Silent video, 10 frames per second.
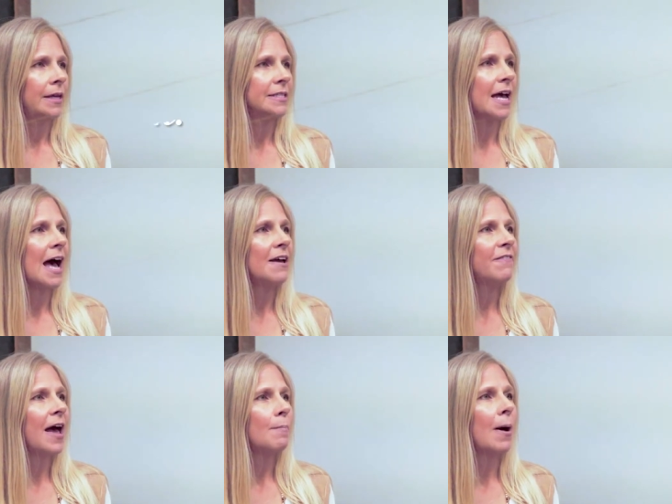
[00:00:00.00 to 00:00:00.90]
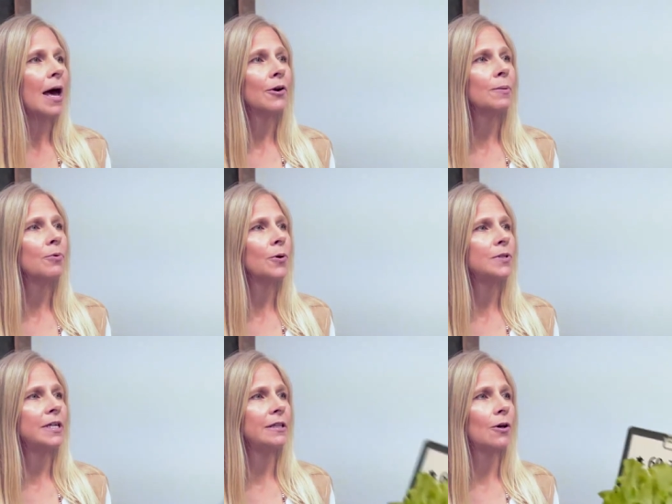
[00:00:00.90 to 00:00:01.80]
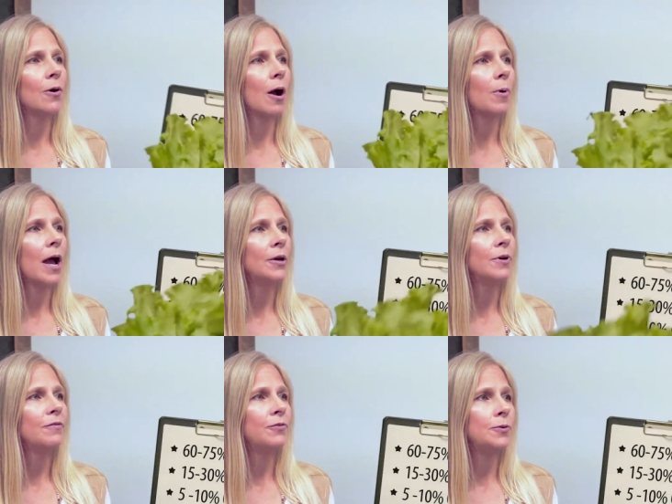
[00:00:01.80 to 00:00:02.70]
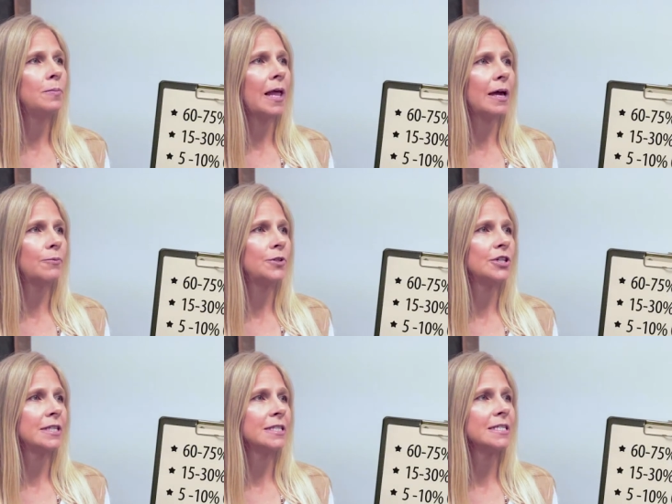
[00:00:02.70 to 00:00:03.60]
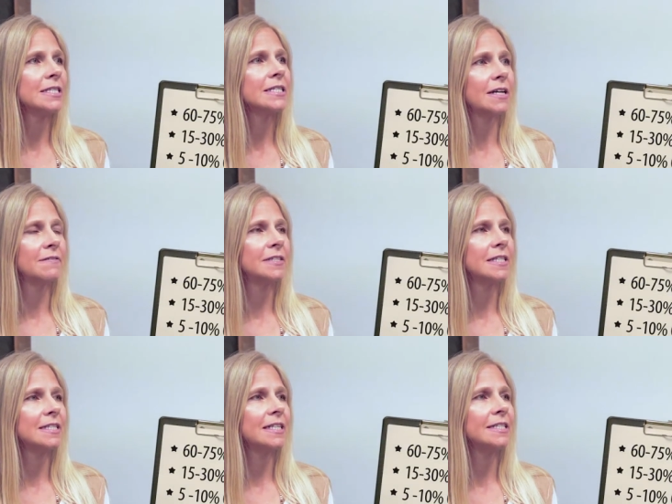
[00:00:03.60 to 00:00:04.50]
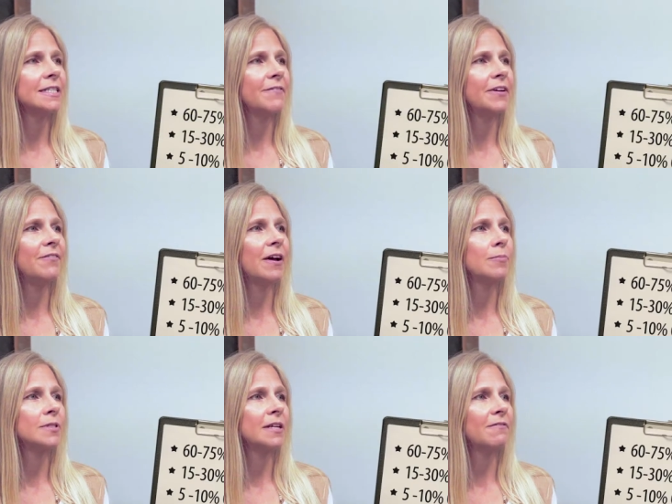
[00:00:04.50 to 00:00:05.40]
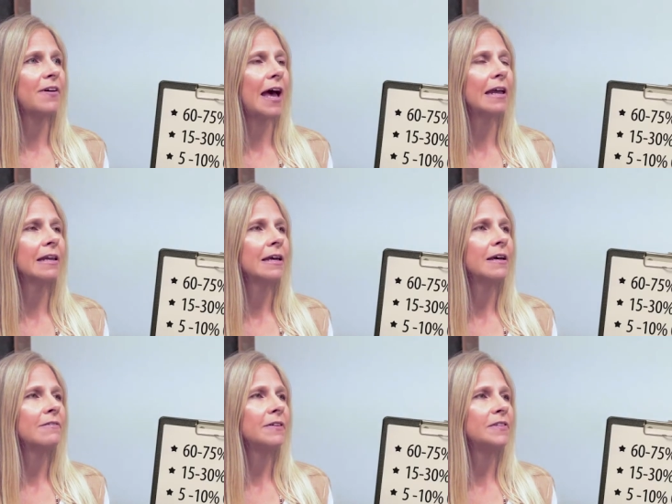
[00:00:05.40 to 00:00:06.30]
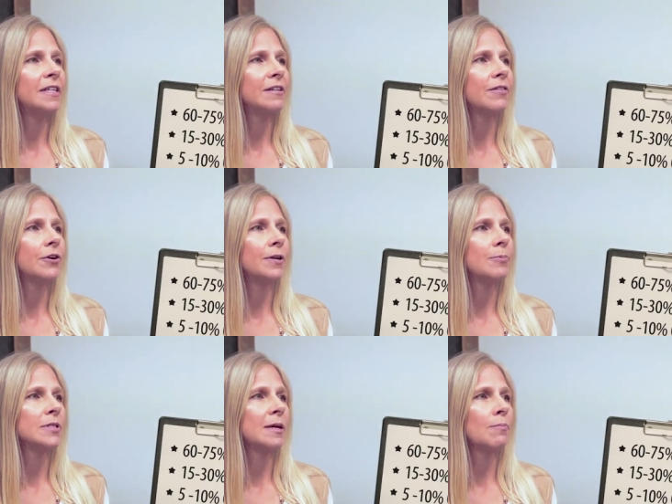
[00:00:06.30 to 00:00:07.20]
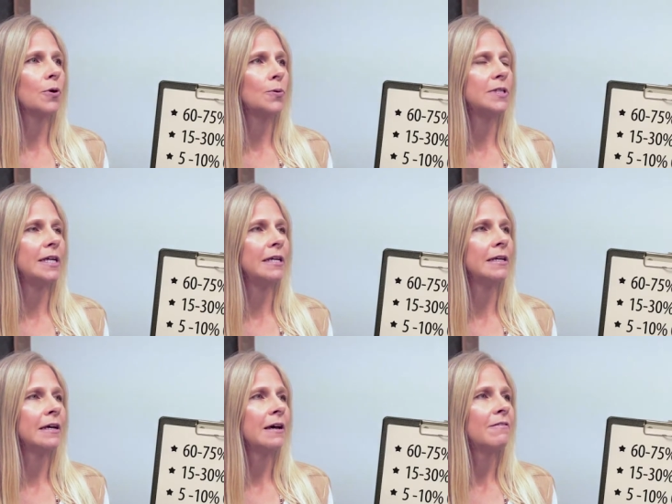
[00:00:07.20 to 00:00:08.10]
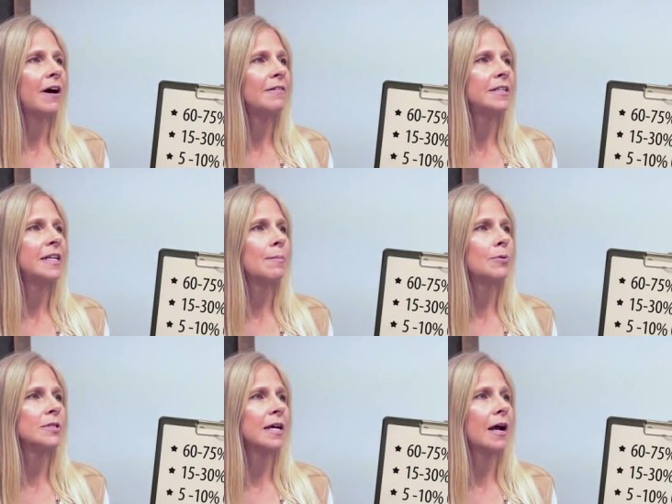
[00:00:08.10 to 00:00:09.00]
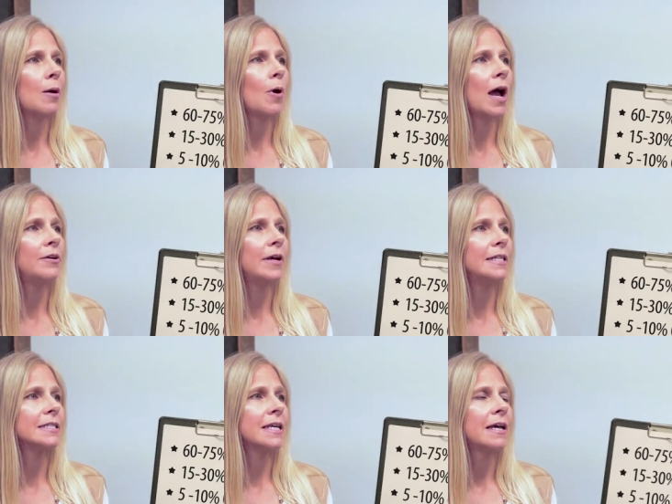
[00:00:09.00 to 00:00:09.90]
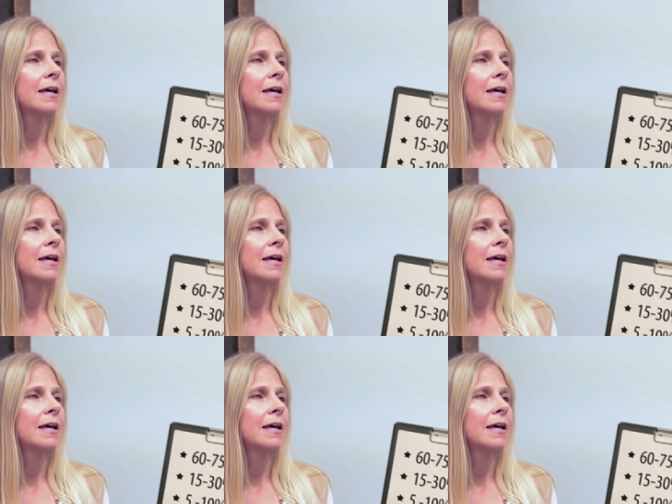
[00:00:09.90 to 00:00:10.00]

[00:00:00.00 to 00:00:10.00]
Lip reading: It is a high-fat, moderate protein, low-carbohydrate food plan which consists of 60 to 75% fat, 15 to 30% protein, 5 to 10% carbohydrates.